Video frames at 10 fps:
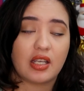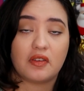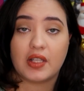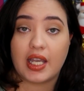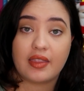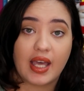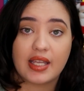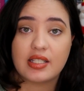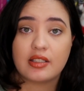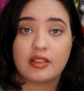stuff like
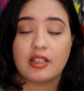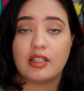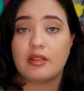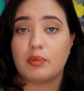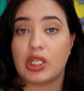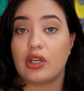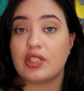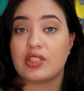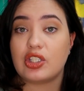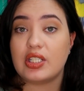that,
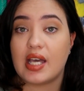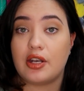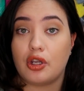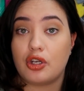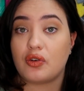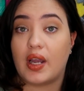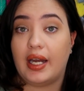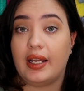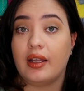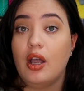because she's had no
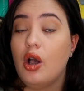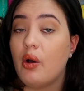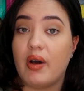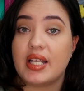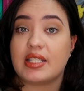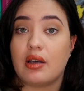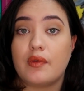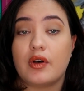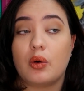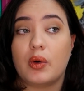training
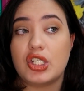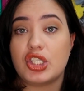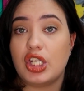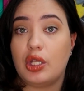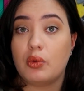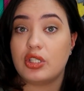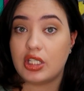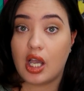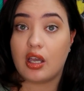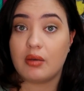whatsoever when she was
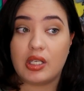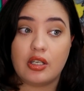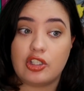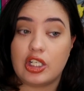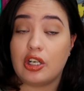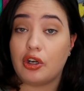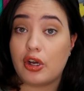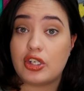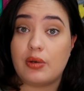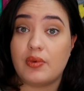younger because she didn't
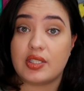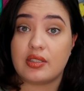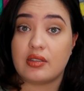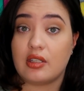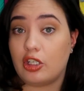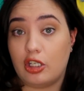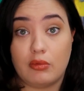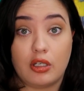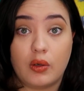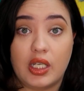know she was the
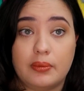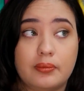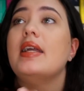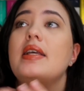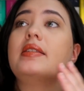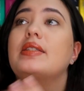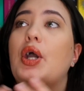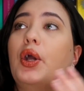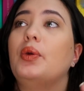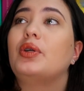human queen. It's
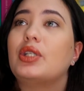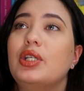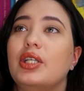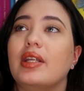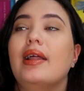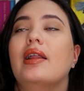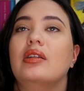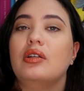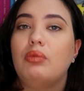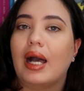so good!
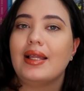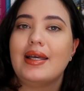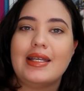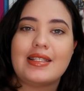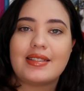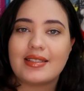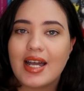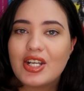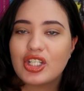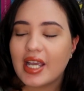Luella is
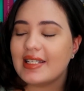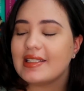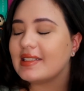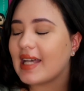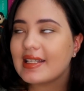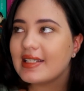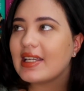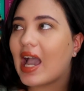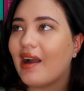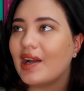such a sassy
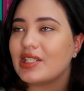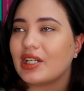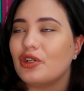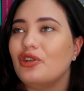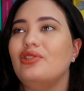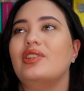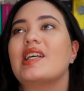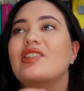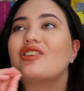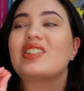character who
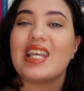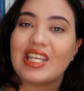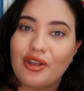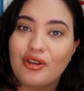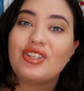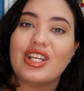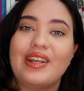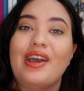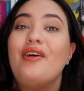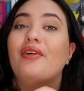does not take no
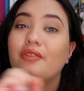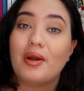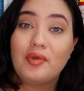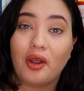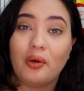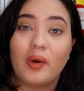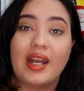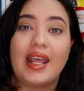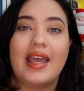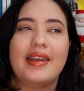shit from no
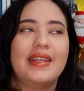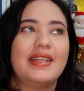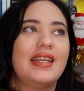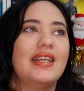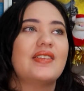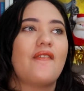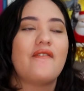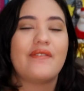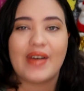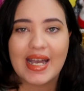one, and it is
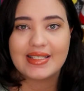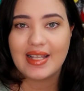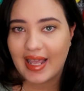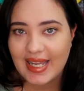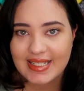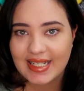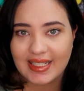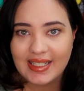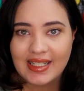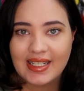fascinating.